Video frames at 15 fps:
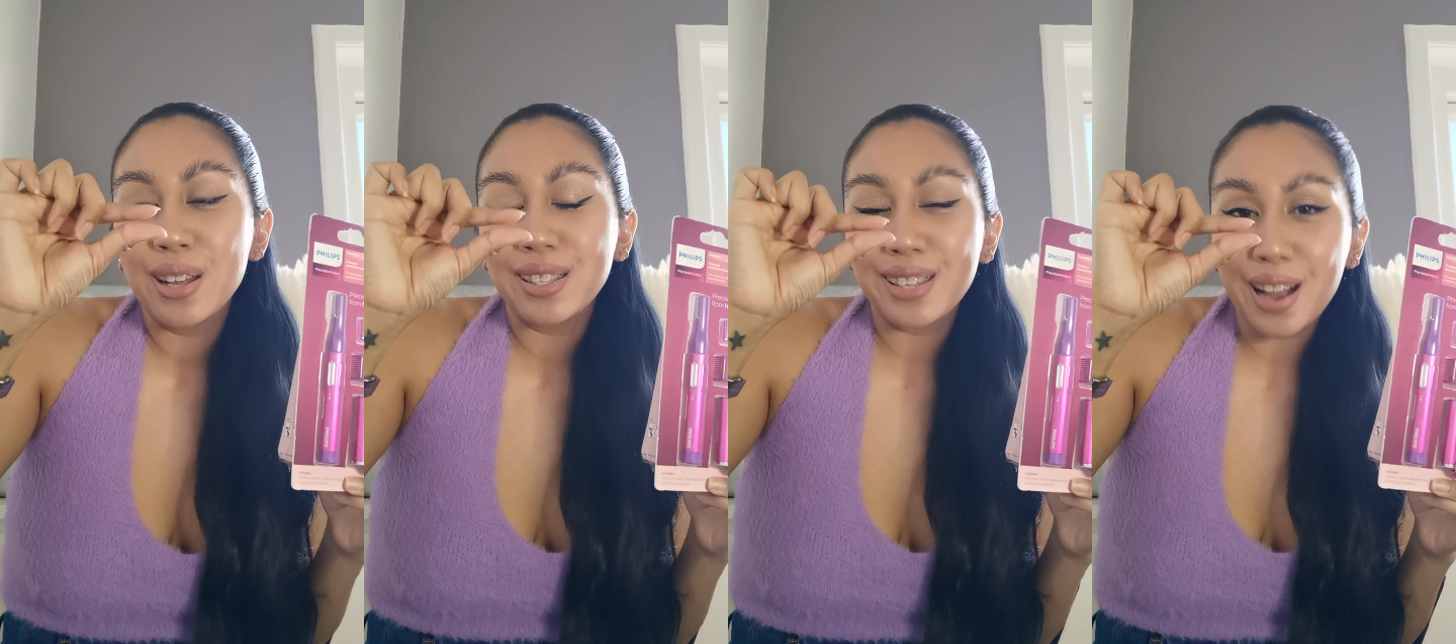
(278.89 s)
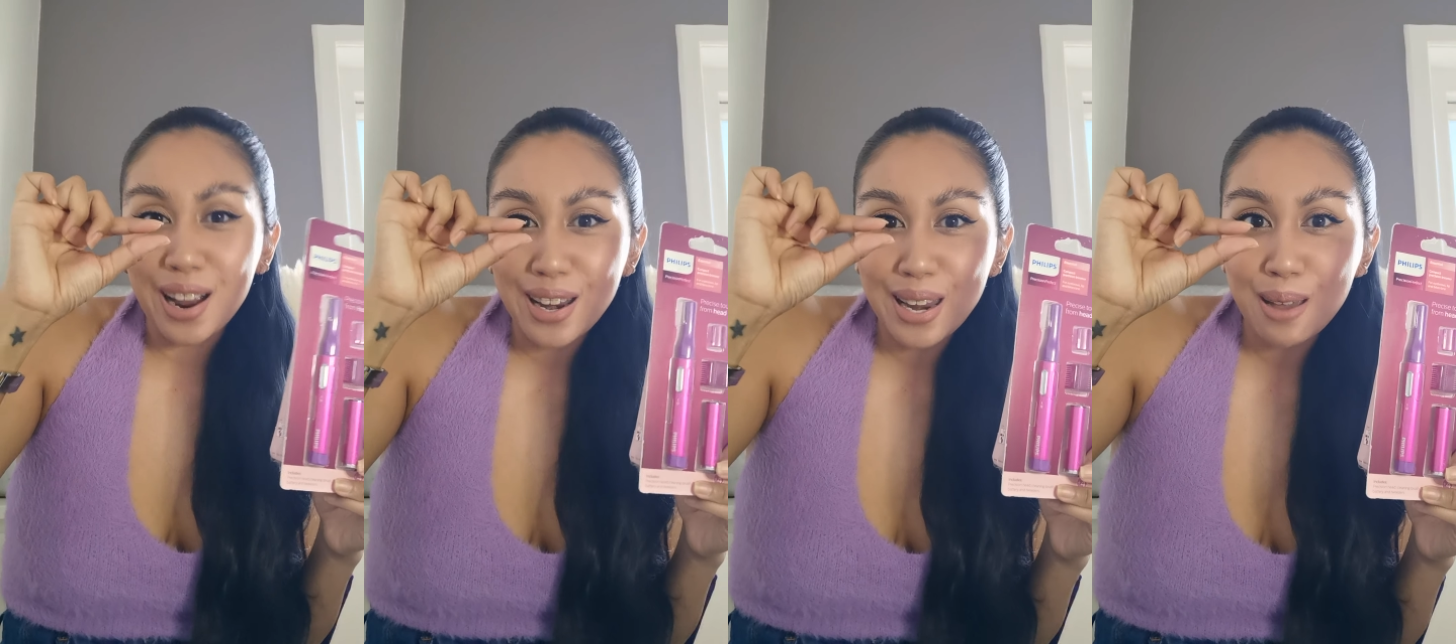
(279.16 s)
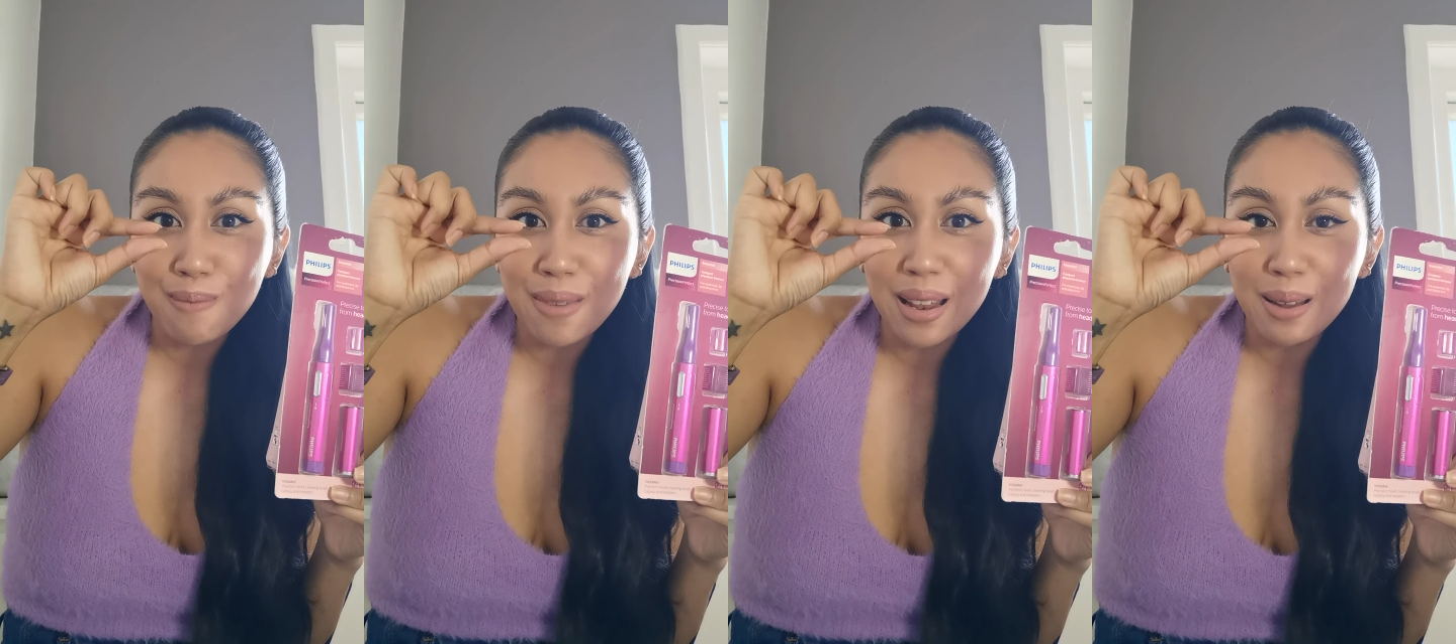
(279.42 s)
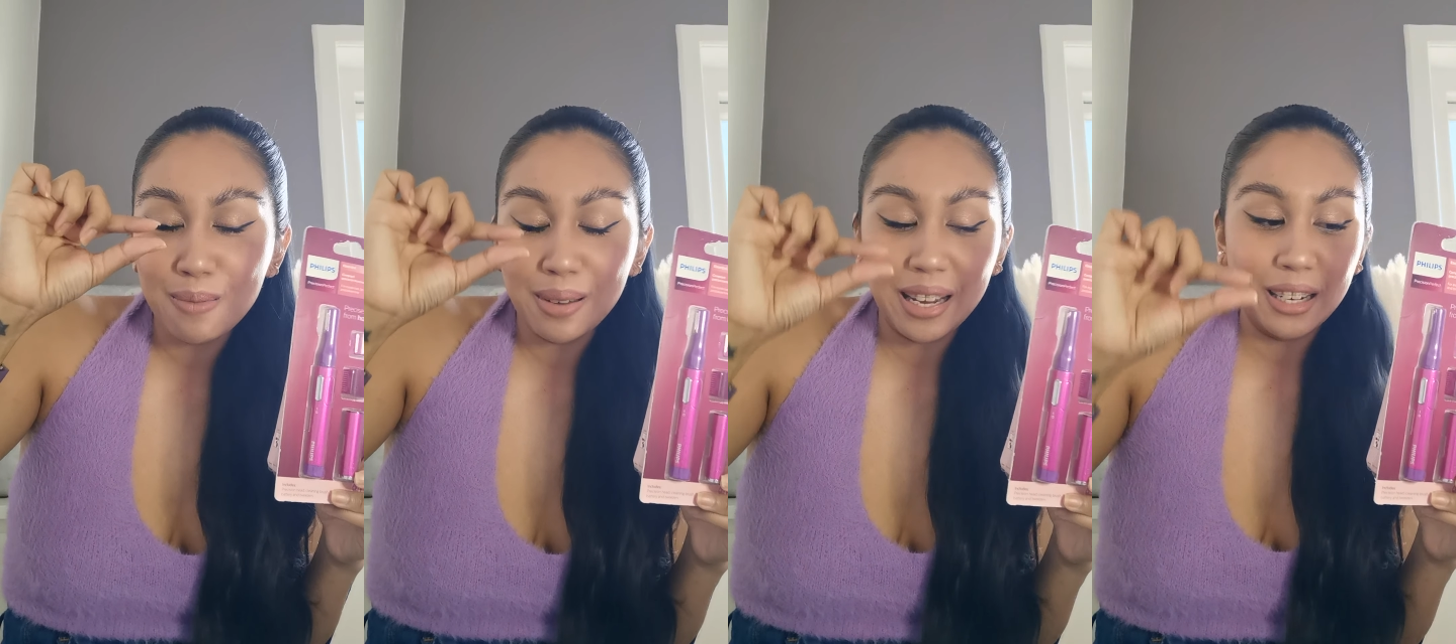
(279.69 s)
tiny a
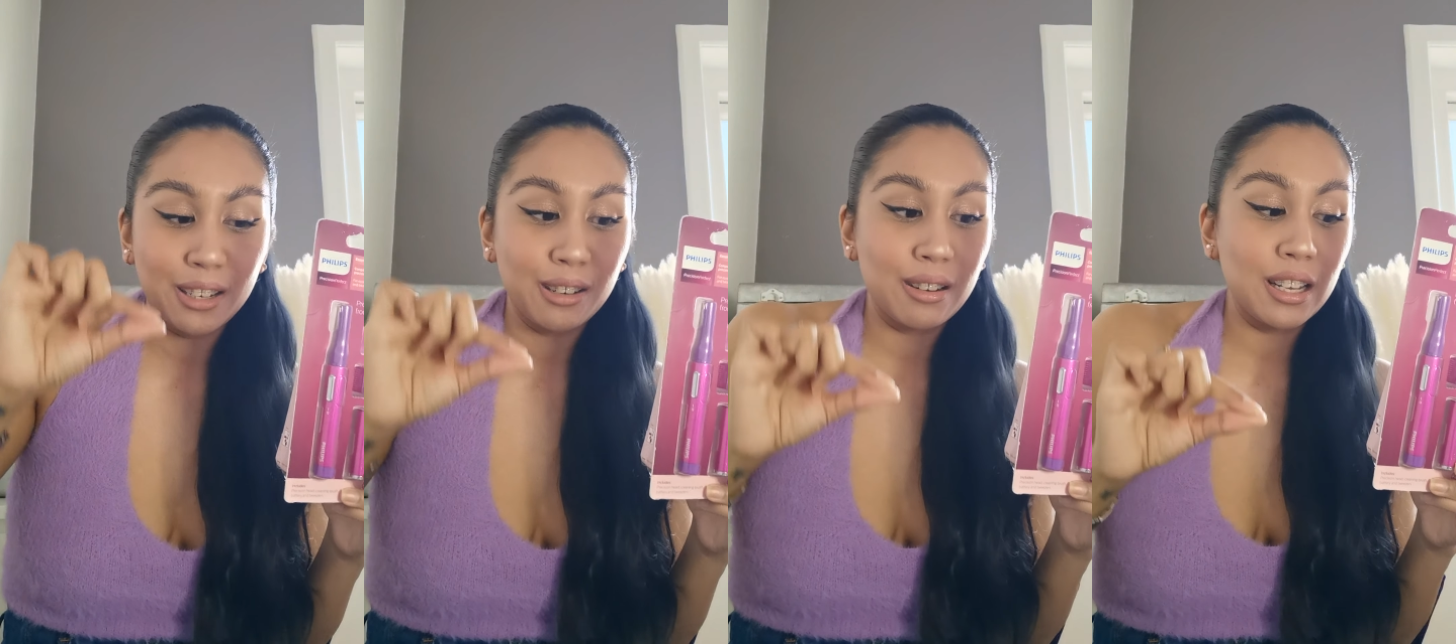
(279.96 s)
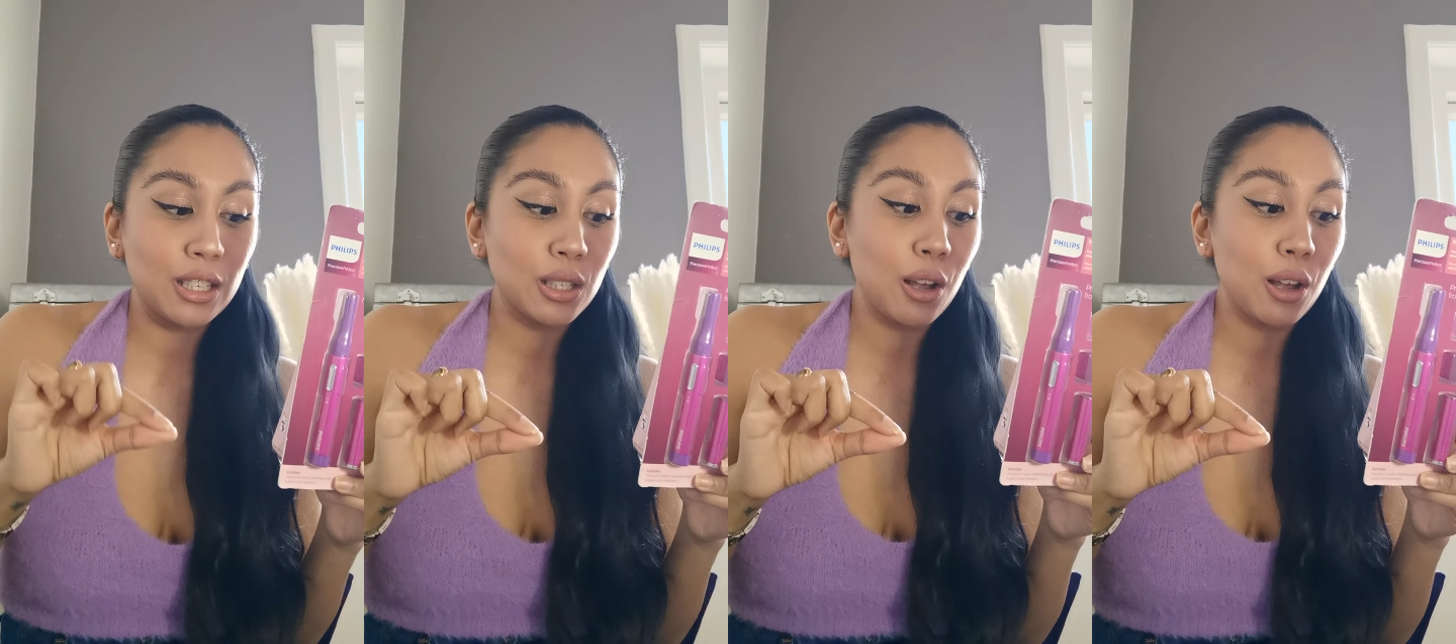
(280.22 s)
millimeter is.